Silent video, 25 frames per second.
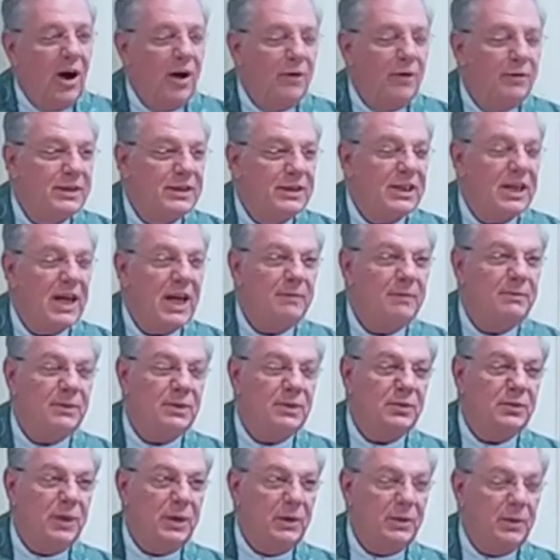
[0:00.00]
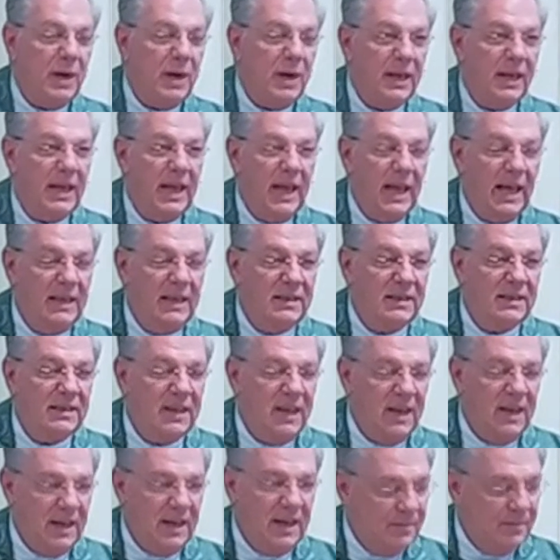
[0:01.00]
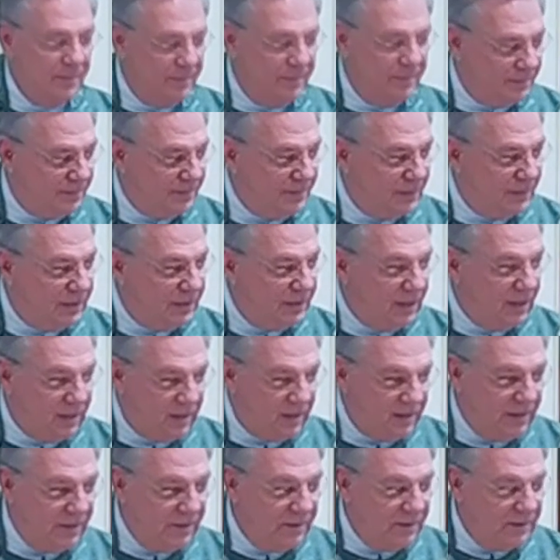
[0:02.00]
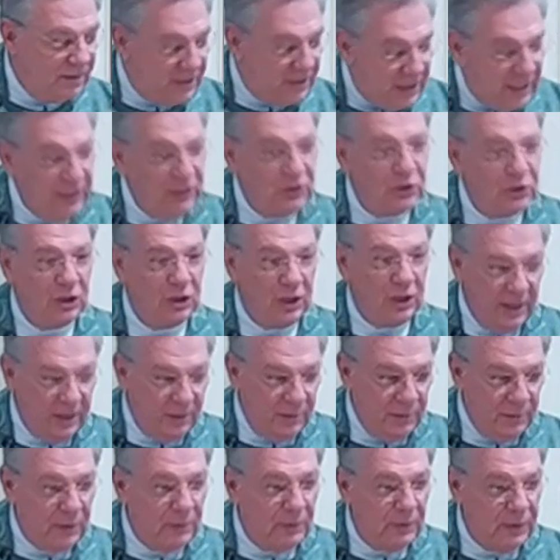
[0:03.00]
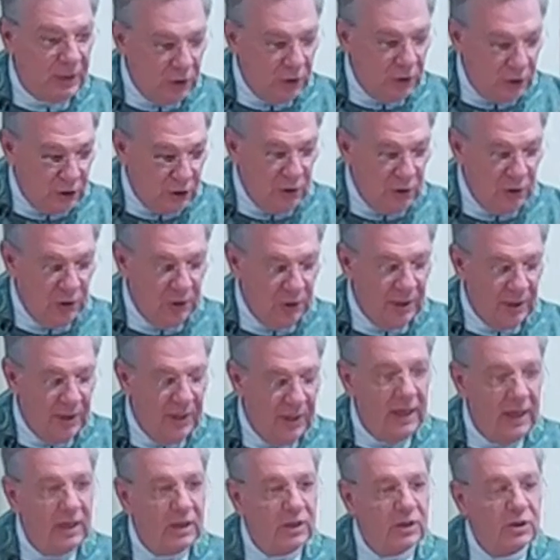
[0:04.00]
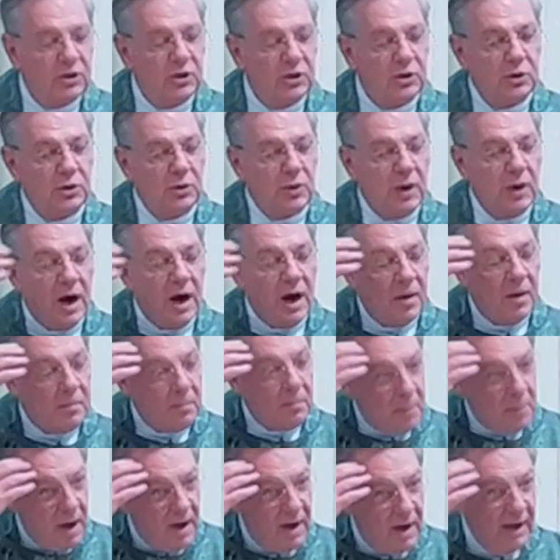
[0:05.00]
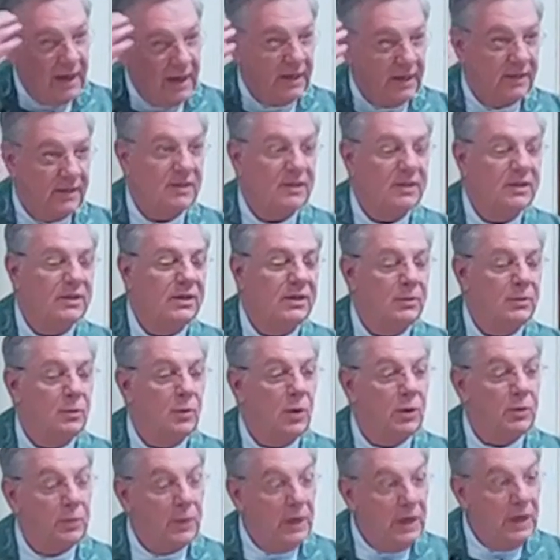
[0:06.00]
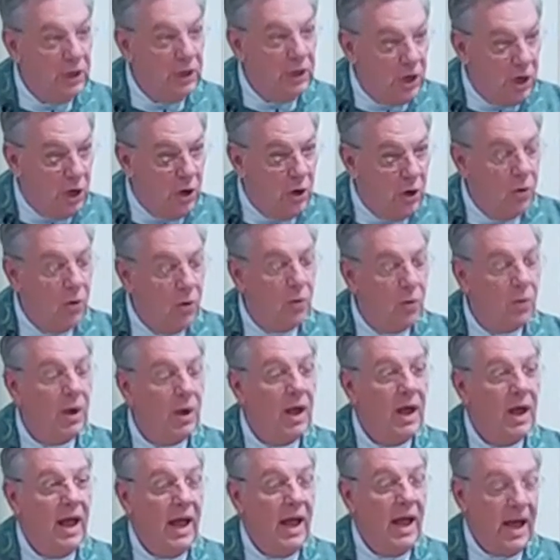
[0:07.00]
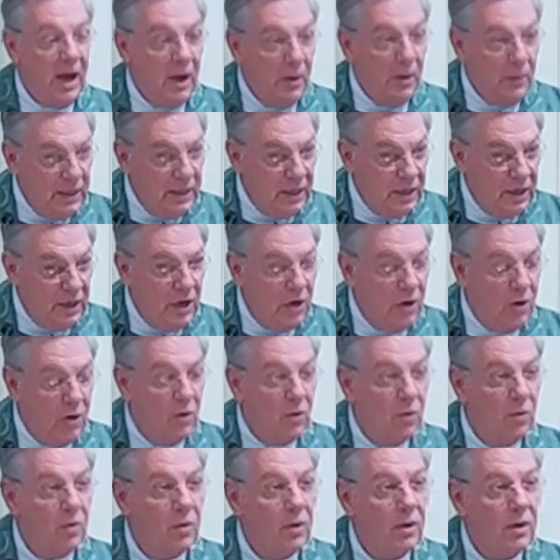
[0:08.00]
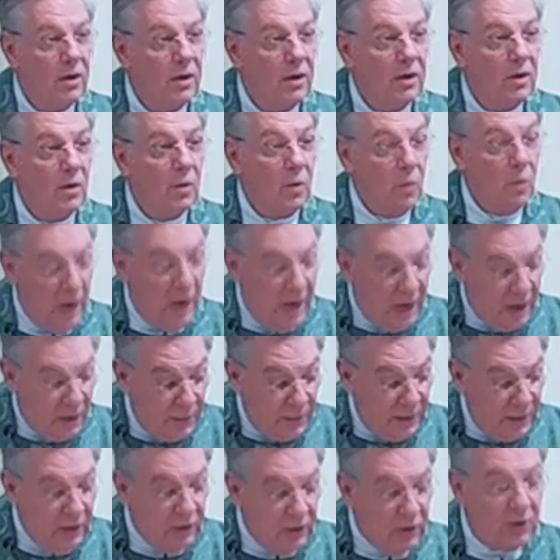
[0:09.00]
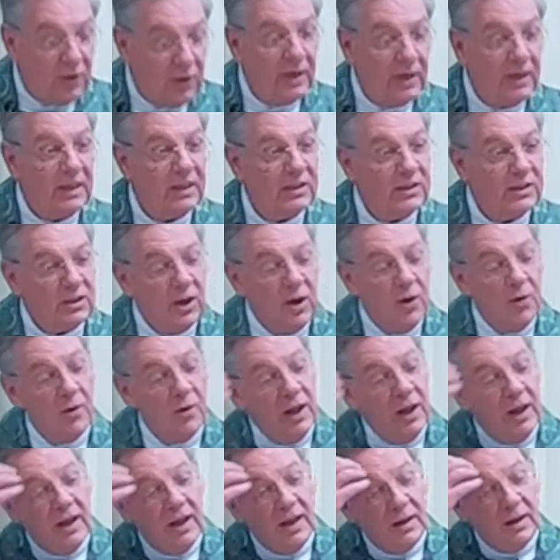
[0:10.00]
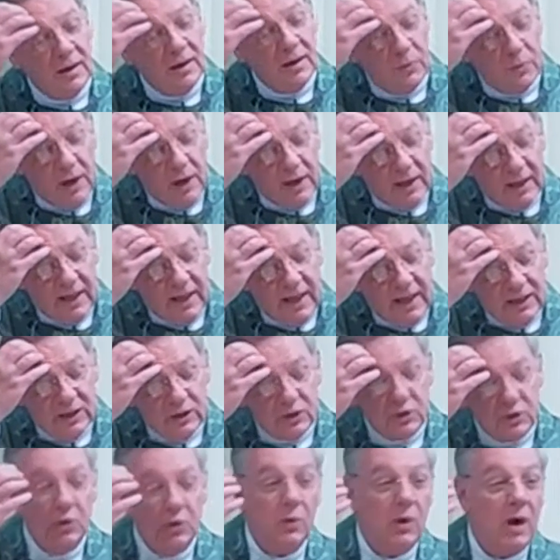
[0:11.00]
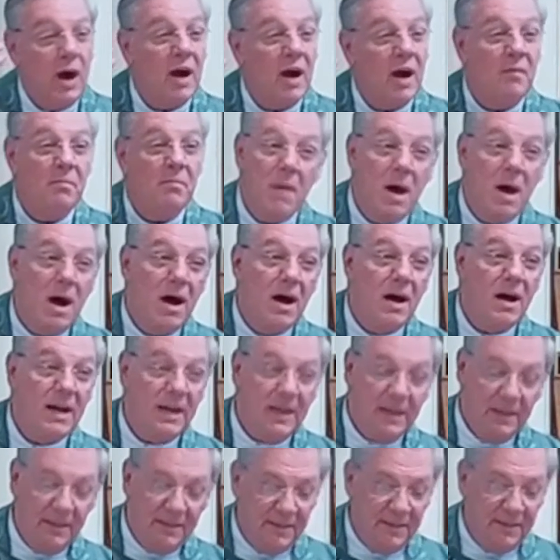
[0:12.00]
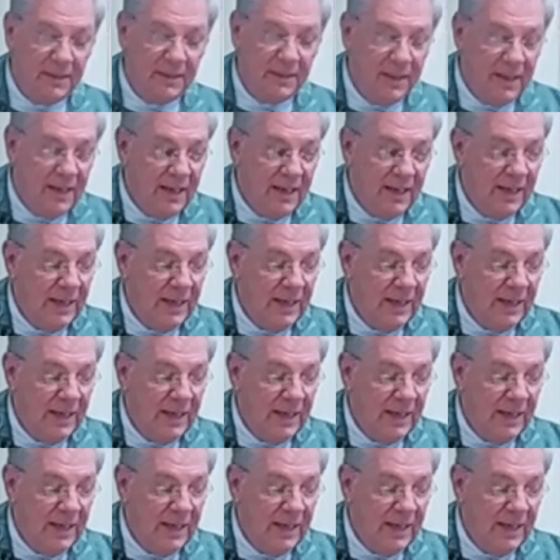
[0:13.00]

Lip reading: Oftentimes we relegate teaching, what we learn, to our minds. What we know, how we know, where we learn it, it's all relegated to our minds.